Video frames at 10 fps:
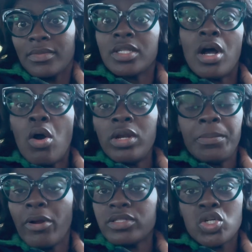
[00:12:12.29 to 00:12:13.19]
The only
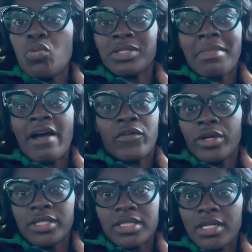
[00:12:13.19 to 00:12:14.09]
person who was my
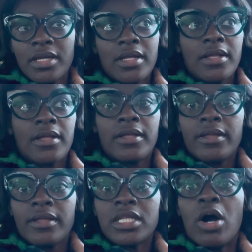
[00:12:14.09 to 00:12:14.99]
voice,
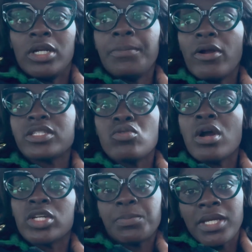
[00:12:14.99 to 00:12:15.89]
the only person who
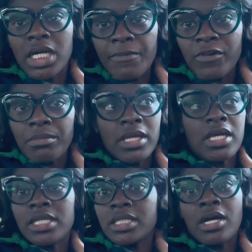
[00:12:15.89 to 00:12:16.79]
gonna speak up for me
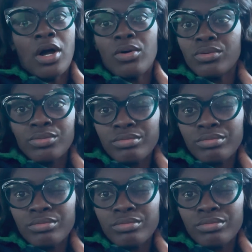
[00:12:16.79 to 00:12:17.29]
is gone.